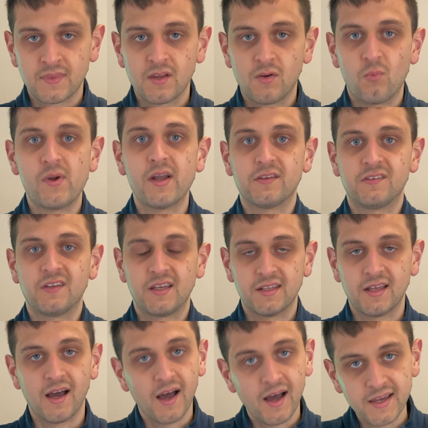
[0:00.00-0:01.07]
we are saying that
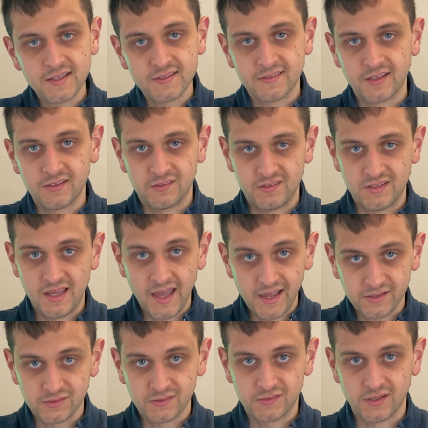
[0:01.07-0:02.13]
high intensity
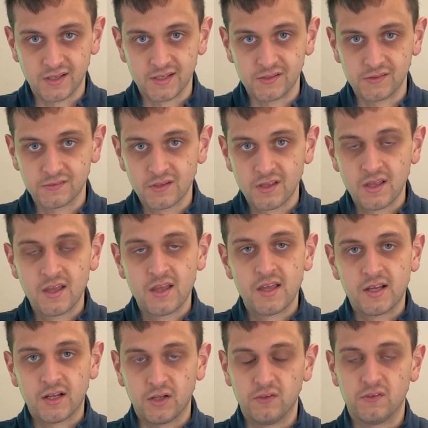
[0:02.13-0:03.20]
exercise
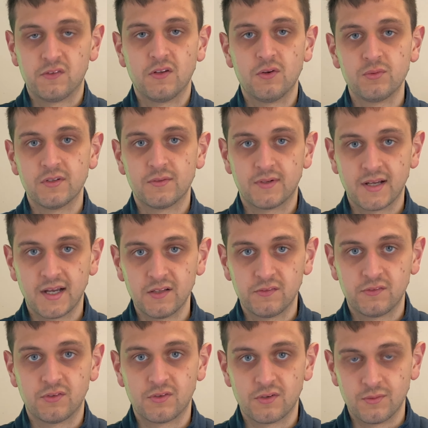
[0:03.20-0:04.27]
can slow down
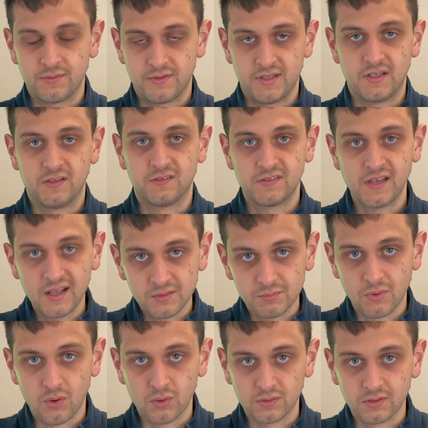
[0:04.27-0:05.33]
cancer growth in a cell
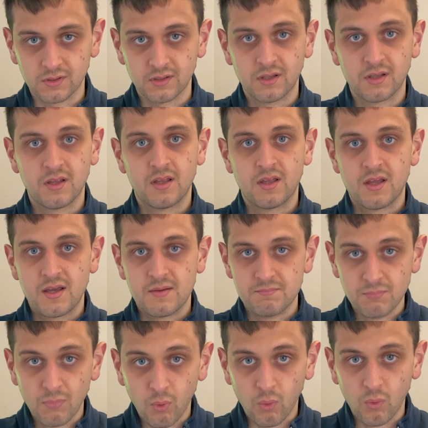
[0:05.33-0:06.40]
model
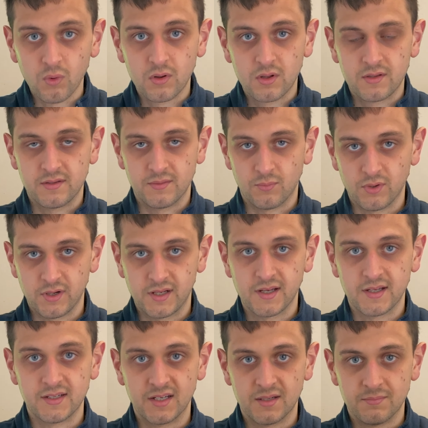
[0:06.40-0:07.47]
more than what it
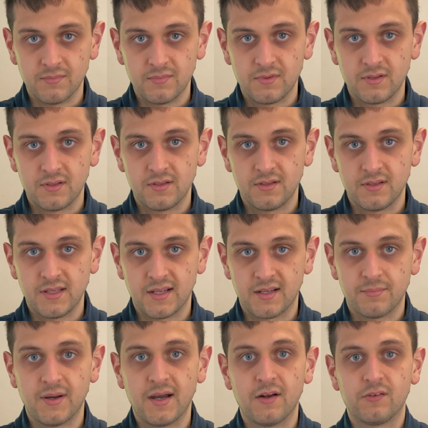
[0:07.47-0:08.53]
can in
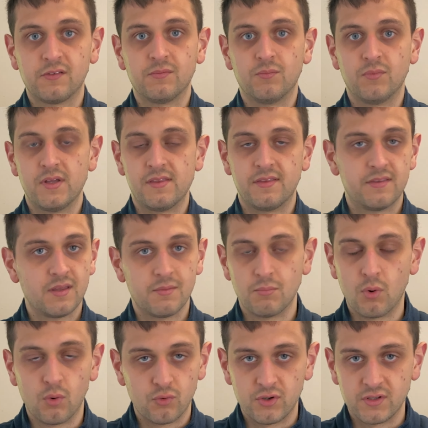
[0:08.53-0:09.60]
comparison with
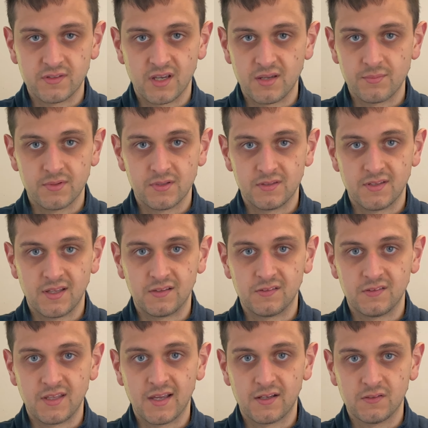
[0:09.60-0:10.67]
moderate type
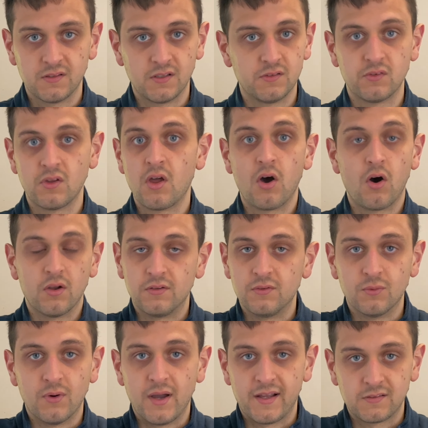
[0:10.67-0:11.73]
intensity exercise or
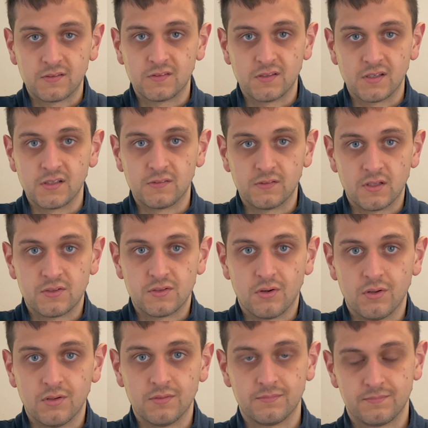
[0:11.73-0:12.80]
no exercise at all.